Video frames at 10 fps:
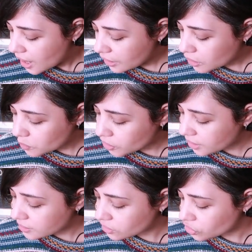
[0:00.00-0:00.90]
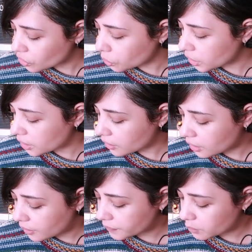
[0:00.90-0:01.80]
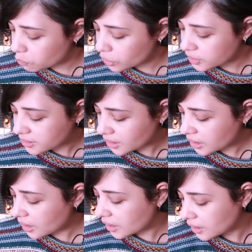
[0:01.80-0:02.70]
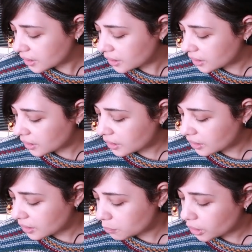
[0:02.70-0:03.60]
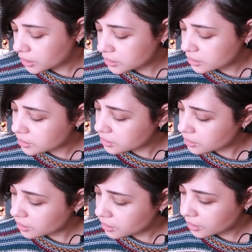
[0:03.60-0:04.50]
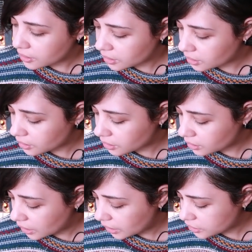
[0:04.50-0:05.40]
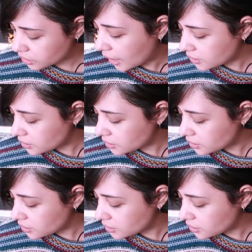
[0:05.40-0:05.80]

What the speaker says: I hope you guys enjoyed the books that I bought. I think, actually,